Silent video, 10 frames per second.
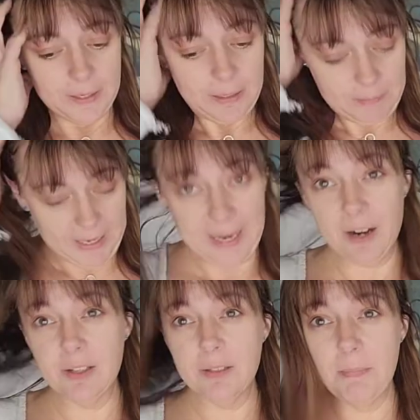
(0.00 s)
and my
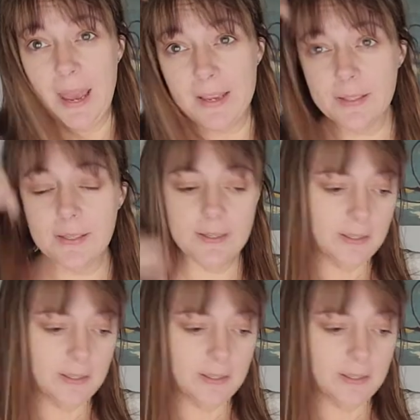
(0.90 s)
hair's a mess.